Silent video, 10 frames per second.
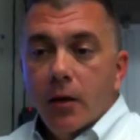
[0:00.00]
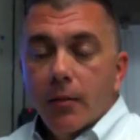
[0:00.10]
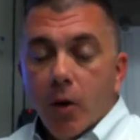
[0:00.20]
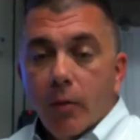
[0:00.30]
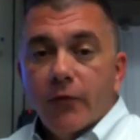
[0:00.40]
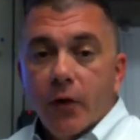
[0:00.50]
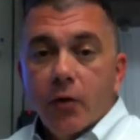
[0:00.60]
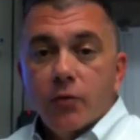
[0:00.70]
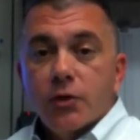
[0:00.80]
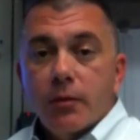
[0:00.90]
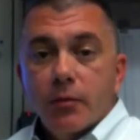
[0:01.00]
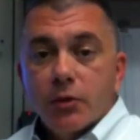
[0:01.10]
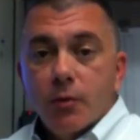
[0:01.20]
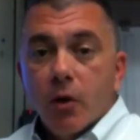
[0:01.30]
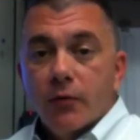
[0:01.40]
mobile phones and
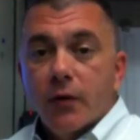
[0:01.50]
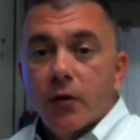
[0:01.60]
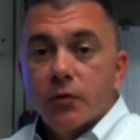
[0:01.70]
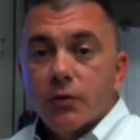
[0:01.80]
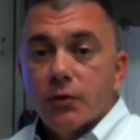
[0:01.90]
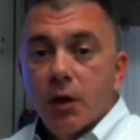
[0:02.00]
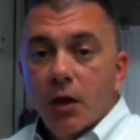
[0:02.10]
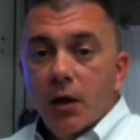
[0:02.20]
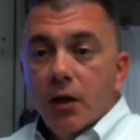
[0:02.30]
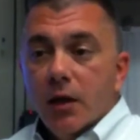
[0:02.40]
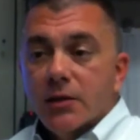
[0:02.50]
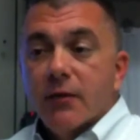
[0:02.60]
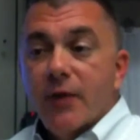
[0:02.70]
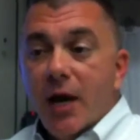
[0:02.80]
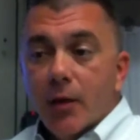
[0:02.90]
smartphones is
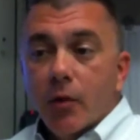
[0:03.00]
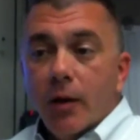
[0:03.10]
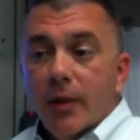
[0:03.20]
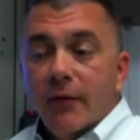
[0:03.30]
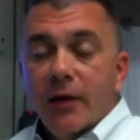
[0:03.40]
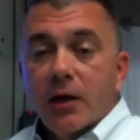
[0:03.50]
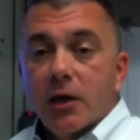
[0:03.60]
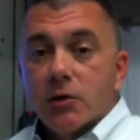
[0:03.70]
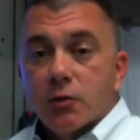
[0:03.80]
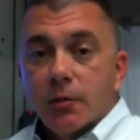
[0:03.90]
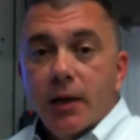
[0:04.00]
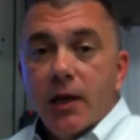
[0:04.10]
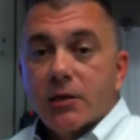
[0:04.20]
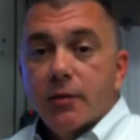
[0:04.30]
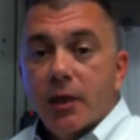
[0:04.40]
invaluable. I mean, I've had customers been
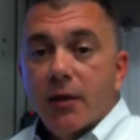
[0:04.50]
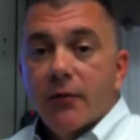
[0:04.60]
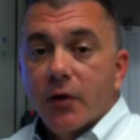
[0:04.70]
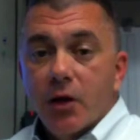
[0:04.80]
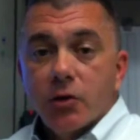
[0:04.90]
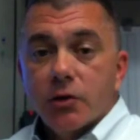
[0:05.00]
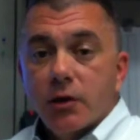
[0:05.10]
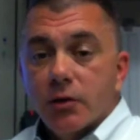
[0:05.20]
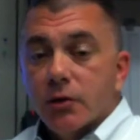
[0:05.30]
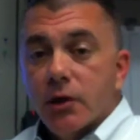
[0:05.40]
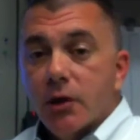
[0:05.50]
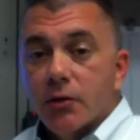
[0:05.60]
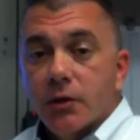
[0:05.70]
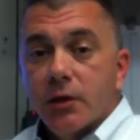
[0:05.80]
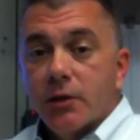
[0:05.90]
asking me that for years and years and
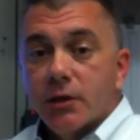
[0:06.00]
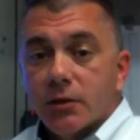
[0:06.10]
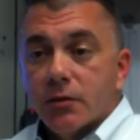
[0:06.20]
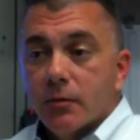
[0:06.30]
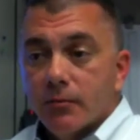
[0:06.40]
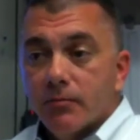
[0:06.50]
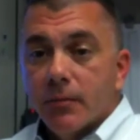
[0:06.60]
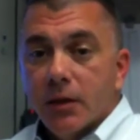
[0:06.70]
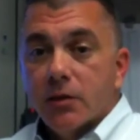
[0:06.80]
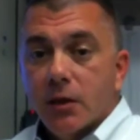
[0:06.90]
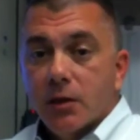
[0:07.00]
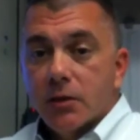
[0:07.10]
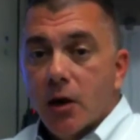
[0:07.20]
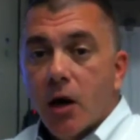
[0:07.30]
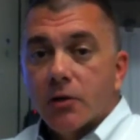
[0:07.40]
years, and it just it,
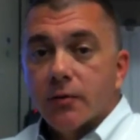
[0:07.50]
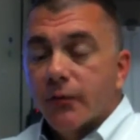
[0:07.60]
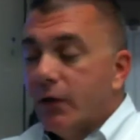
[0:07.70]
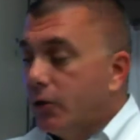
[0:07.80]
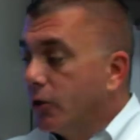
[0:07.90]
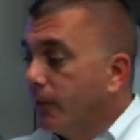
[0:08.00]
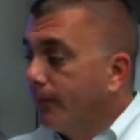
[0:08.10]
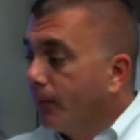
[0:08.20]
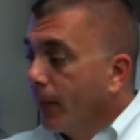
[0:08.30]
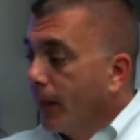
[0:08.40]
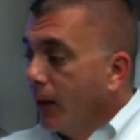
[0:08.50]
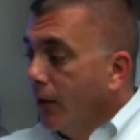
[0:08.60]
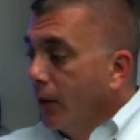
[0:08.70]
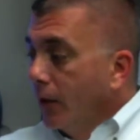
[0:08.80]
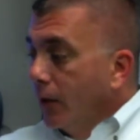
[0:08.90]
it's an awesome feature.
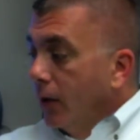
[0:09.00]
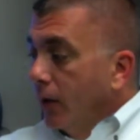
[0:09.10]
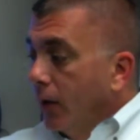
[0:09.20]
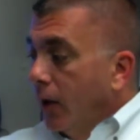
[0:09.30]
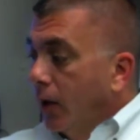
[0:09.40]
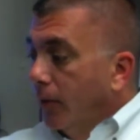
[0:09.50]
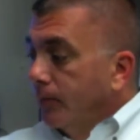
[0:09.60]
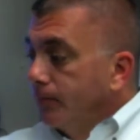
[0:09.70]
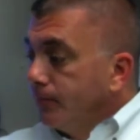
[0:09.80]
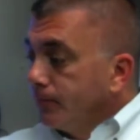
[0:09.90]
Um,